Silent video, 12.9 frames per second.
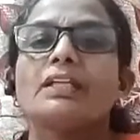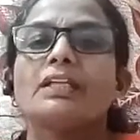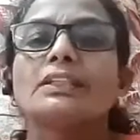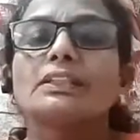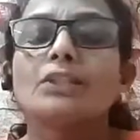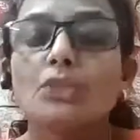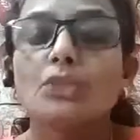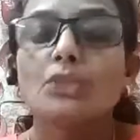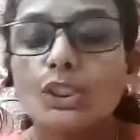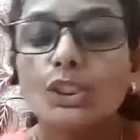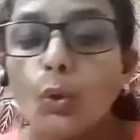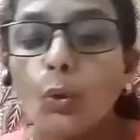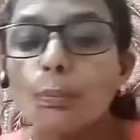So just
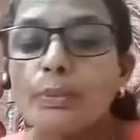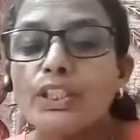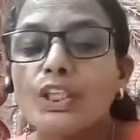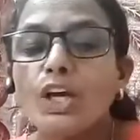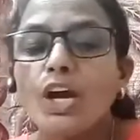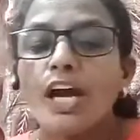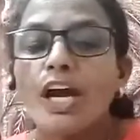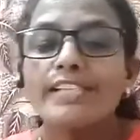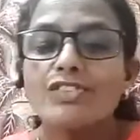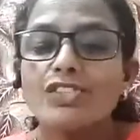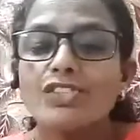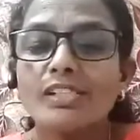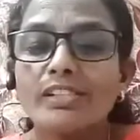open your eyes,
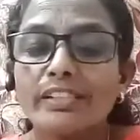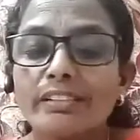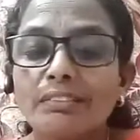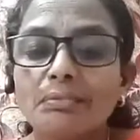children.